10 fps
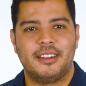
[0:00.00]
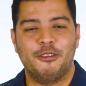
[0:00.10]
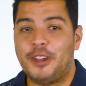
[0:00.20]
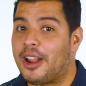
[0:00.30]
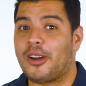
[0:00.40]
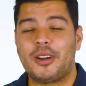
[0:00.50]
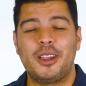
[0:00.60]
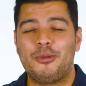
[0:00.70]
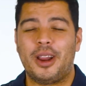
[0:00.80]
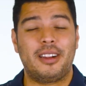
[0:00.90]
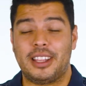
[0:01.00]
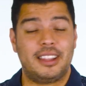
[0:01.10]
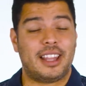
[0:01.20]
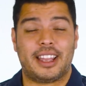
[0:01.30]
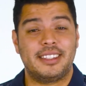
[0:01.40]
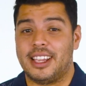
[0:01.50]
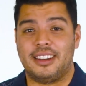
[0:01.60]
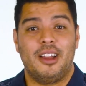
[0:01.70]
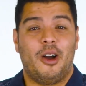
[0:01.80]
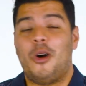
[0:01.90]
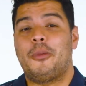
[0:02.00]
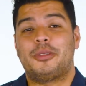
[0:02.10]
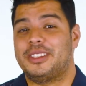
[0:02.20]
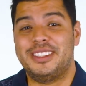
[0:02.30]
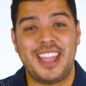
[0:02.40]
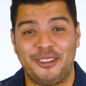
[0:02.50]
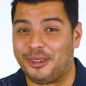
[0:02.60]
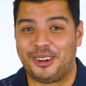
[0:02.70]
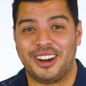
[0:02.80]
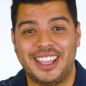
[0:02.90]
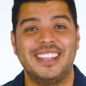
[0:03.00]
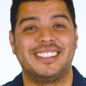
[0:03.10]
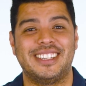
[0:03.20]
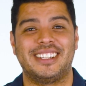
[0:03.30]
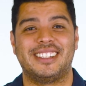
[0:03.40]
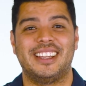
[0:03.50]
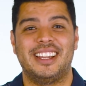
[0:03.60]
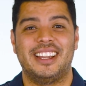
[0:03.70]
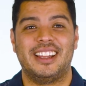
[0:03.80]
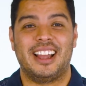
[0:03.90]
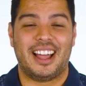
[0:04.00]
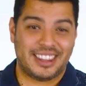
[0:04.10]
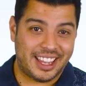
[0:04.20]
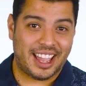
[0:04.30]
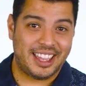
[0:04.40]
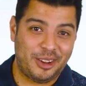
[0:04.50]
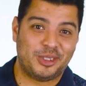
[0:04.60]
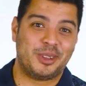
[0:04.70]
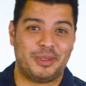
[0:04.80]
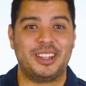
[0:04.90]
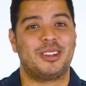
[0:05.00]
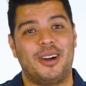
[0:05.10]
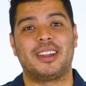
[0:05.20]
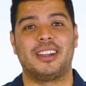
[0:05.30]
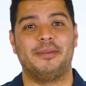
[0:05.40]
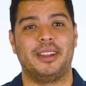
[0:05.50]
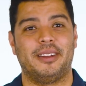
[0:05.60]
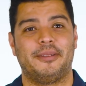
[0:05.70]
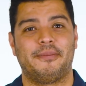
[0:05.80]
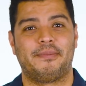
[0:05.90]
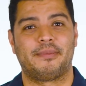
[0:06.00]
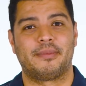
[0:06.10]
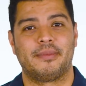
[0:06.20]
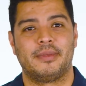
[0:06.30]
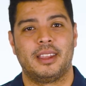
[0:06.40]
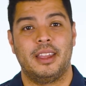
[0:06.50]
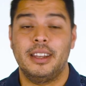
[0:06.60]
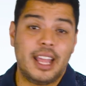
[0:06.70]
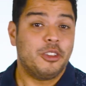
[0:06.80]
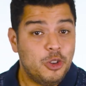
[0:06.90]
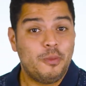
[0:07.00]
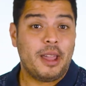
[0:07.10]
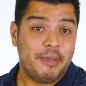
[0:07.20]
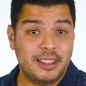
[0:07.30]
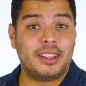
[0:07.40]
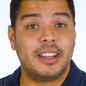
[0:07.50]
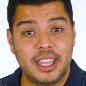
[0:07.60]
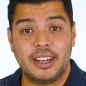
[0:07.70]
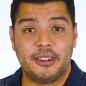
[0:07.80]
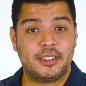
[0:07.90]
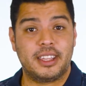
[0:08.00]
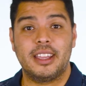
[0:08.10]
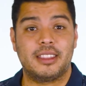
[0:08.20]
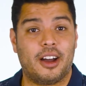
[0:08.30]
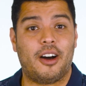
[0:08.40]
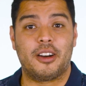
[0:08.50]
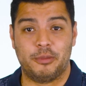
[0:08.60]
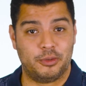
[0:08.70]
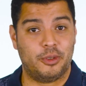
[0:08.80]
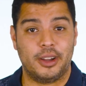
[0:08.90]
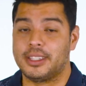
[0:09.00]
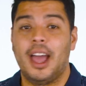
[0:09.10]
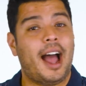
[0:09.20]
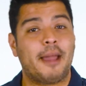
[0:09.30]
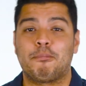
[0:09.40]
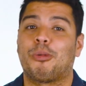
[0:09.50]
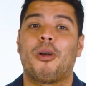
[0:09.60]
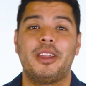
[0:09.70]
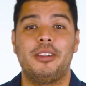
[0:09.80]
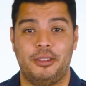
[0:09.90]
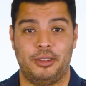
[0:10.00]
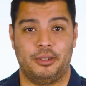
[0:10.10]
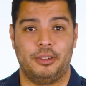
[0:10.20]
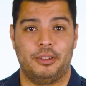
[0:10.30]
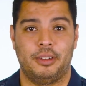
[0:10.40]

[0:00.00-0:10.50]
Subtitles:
Very rarely, like I said, almost never is it like I hear somebody talking to me. Now, you might be lucky enough to get the audible voice. I pray you do.